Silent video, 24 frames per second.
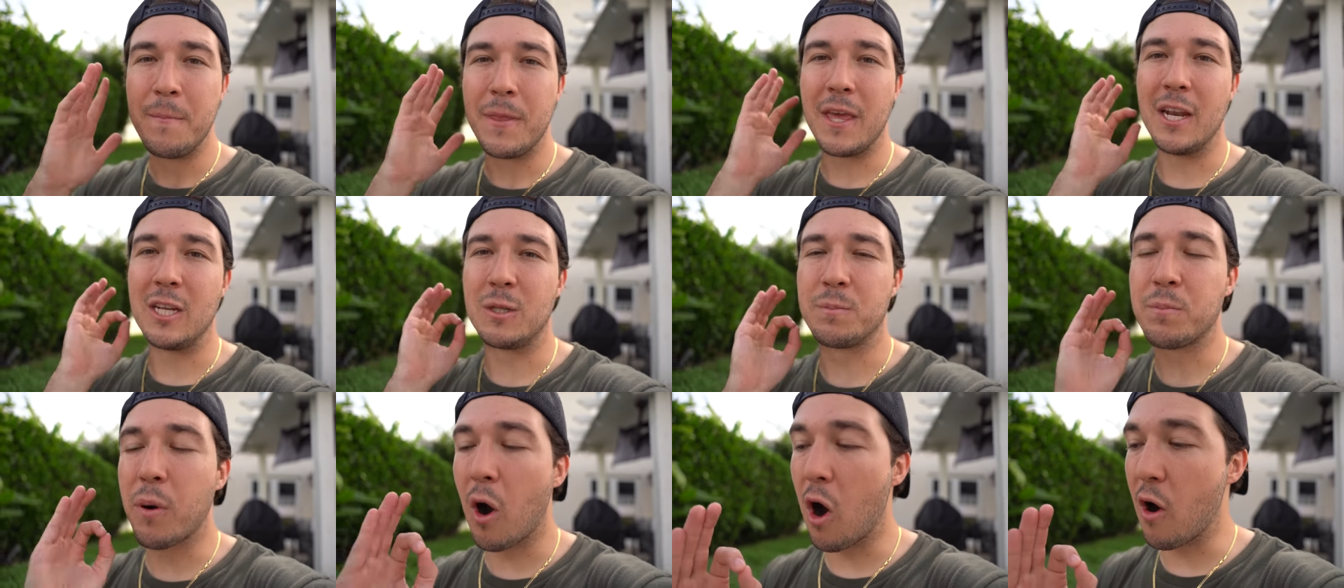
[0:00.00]
It
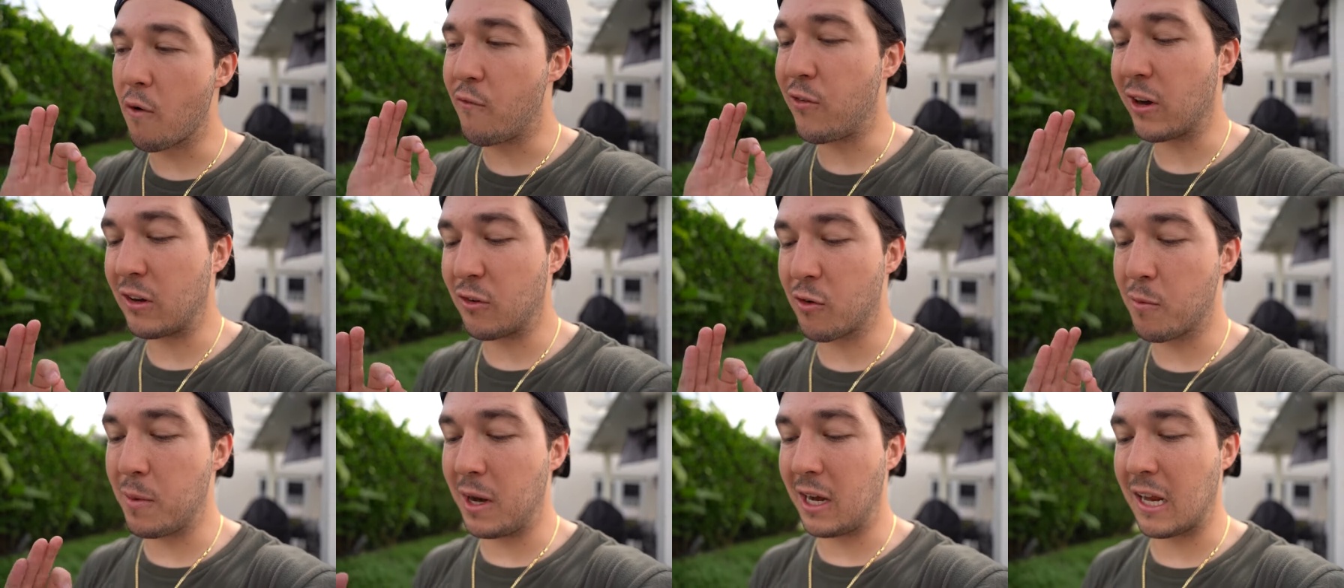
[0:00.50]
is
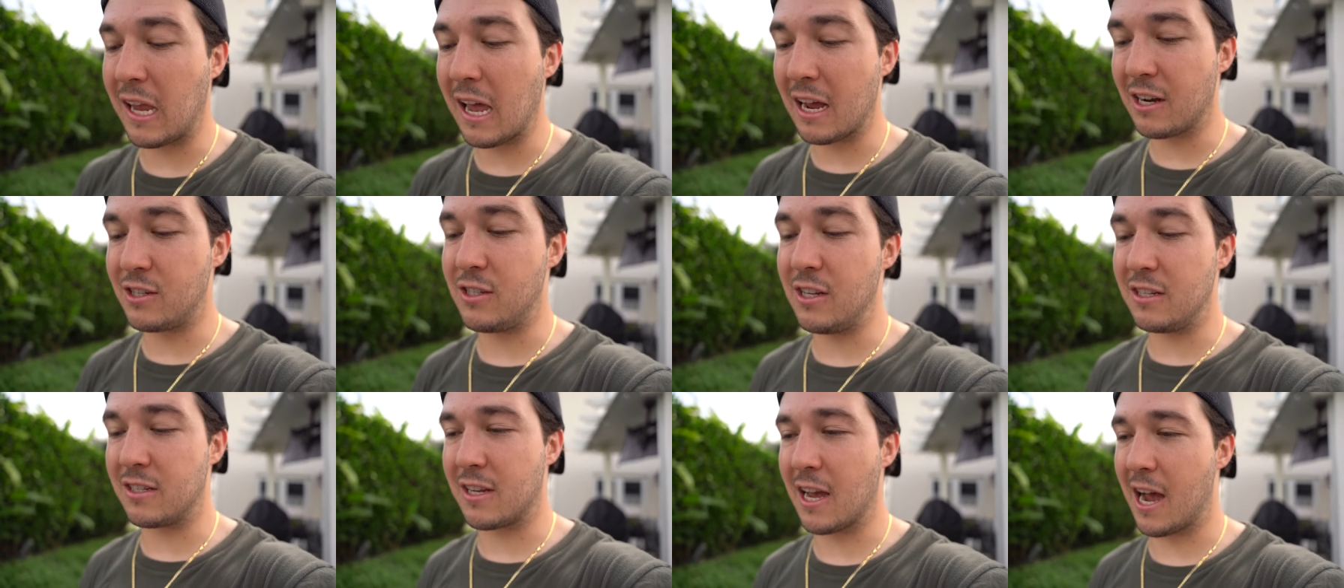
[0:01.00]
perfect for me to
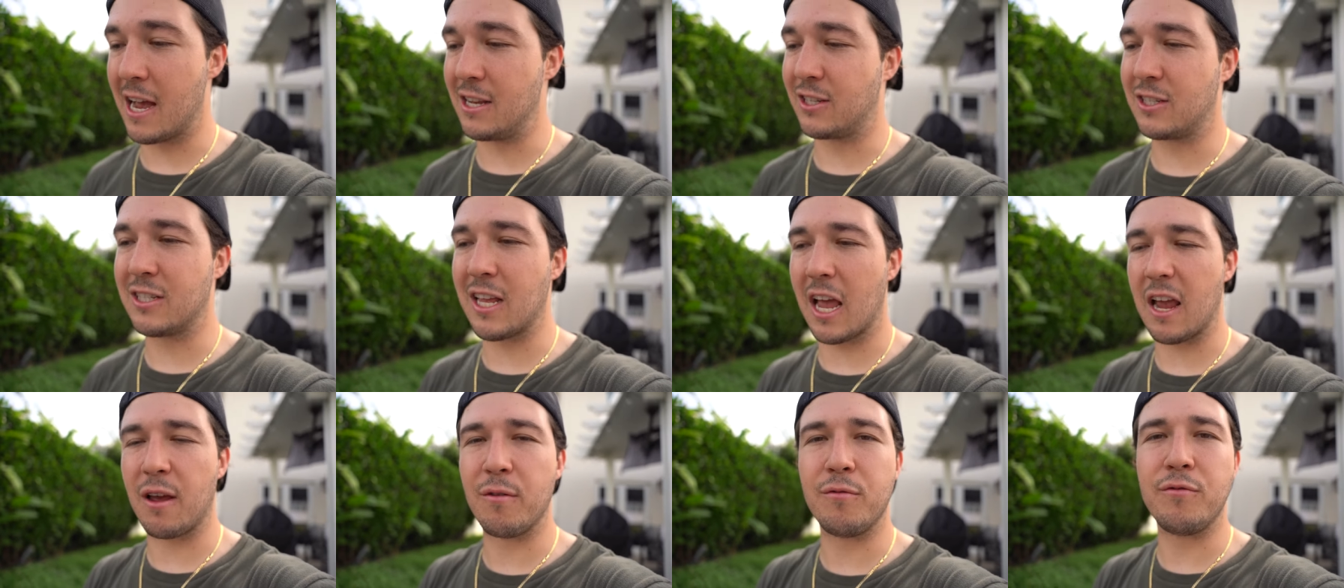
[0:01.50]
catch these guys
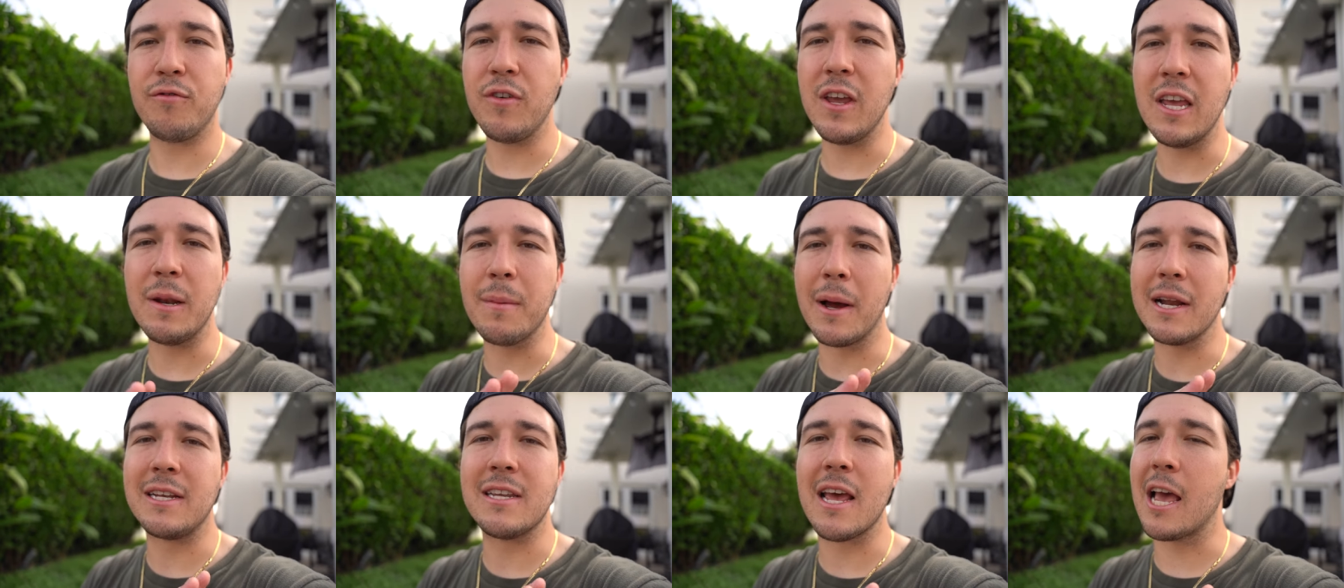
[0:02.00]
because I can
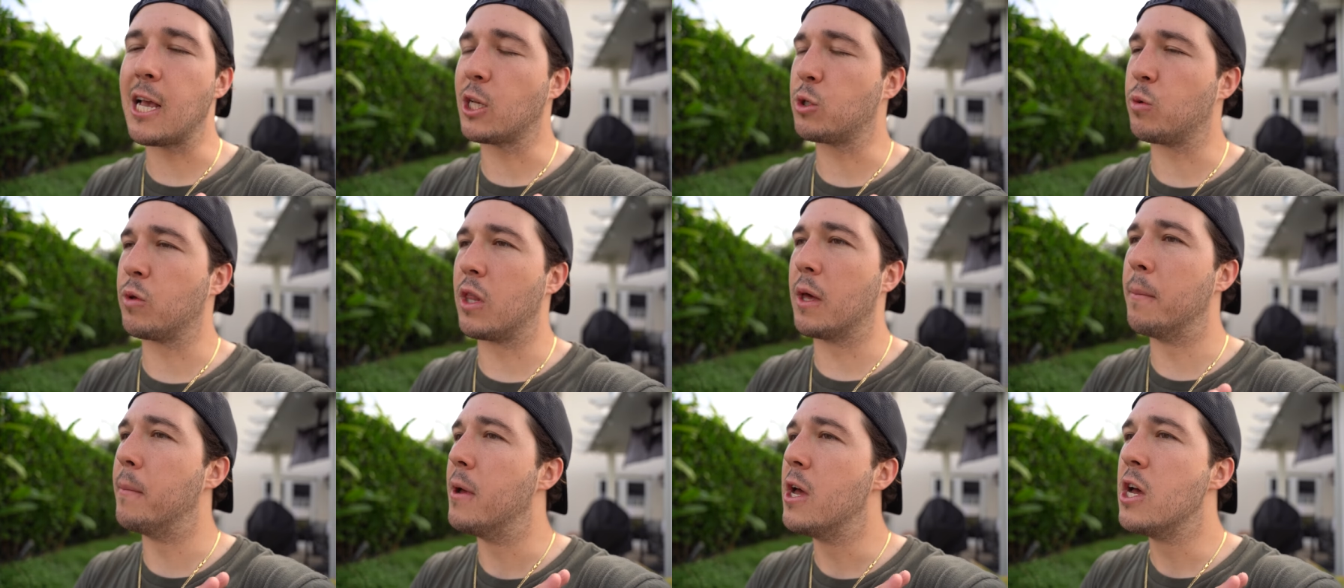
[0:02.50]
feed my tanks
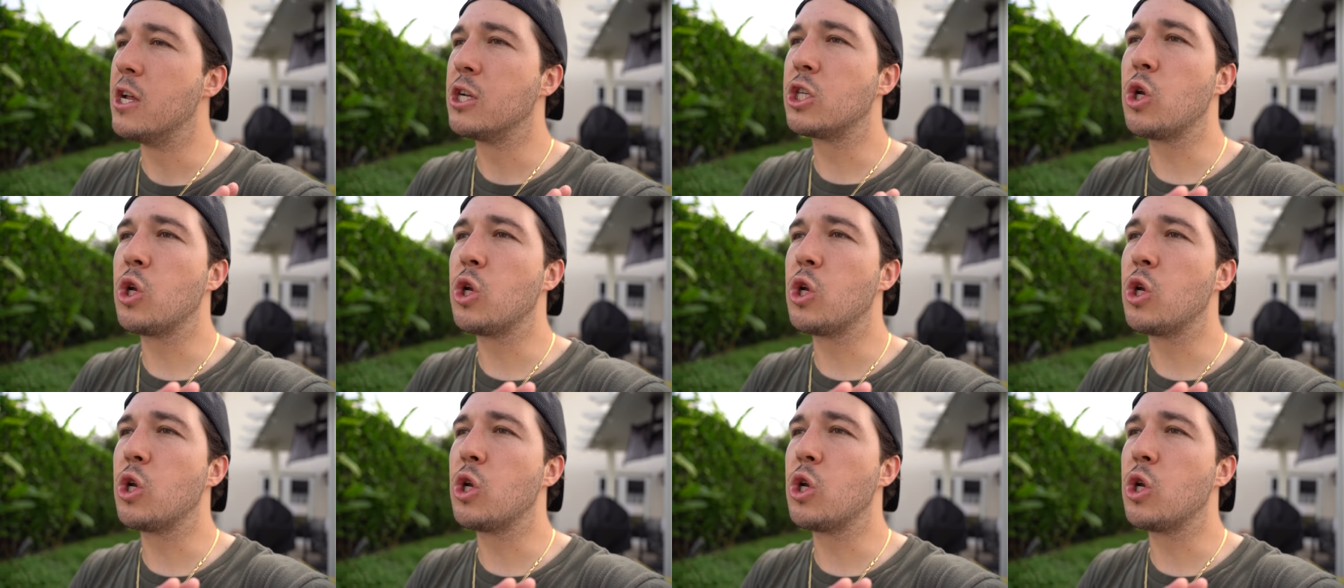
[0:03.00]
with them